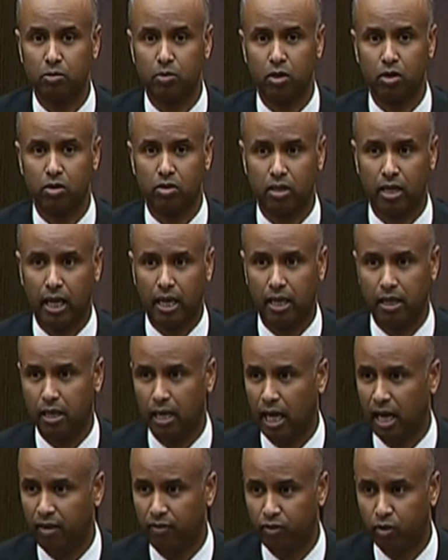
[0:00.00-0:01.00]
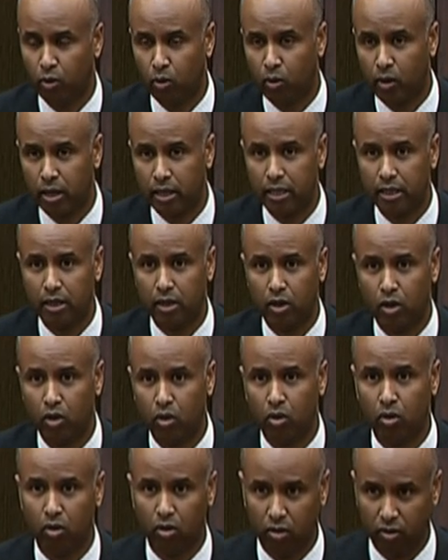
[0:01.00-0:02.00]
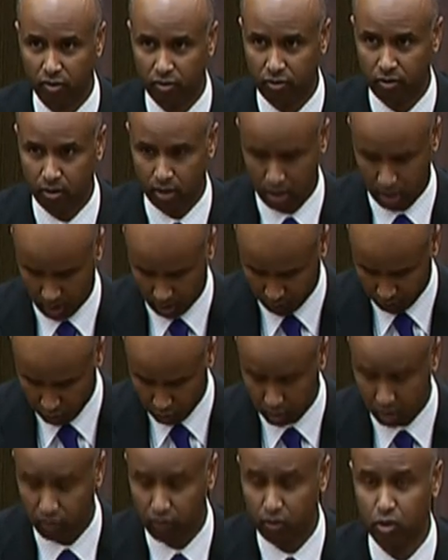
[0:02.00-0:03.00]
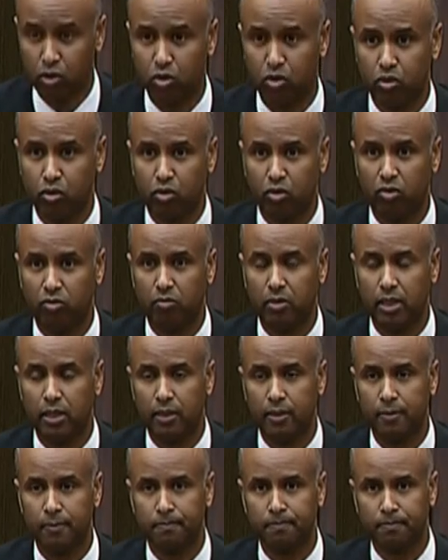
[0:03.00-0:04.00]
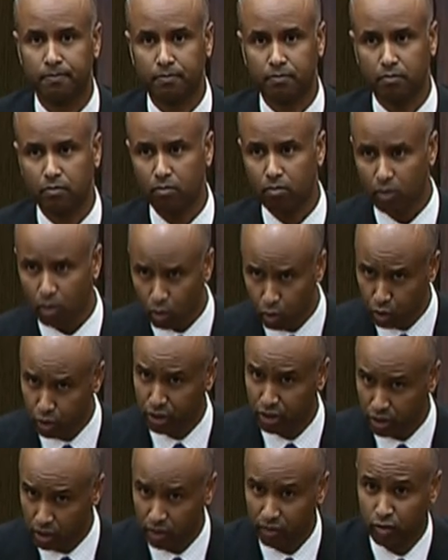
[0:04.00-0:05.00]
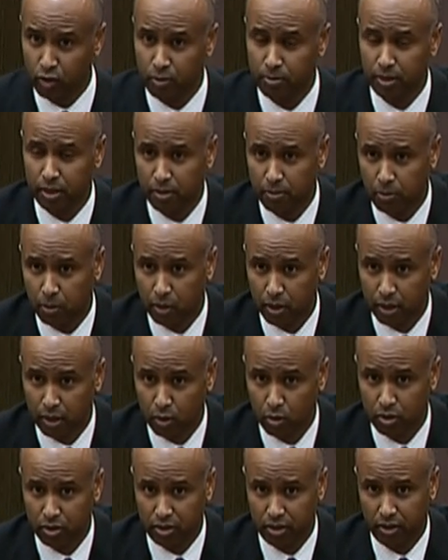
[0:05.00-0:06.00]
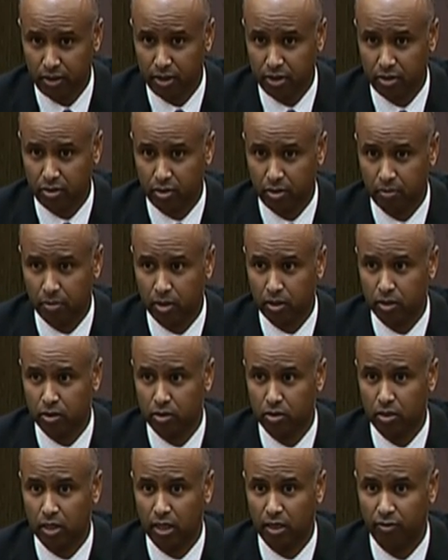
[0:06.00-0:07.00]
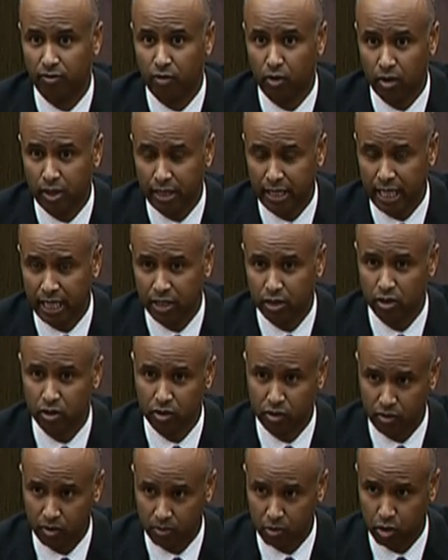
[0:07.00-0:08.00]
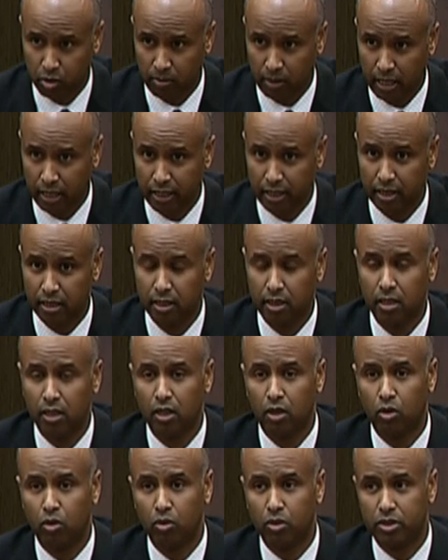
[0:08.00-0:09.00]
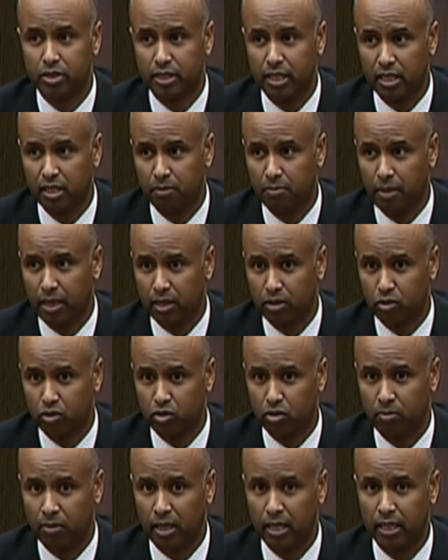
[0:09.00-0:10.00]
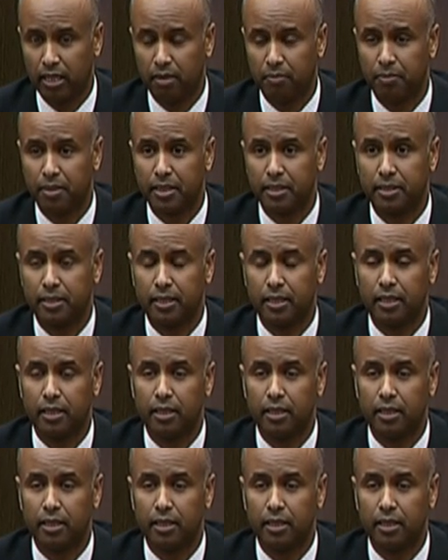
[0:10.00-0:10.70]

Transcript: because I, for one, know of few individuals who deserve to be deported, who are serious criminals, foreign nationals from Somalia, who were sent back to Somalia, but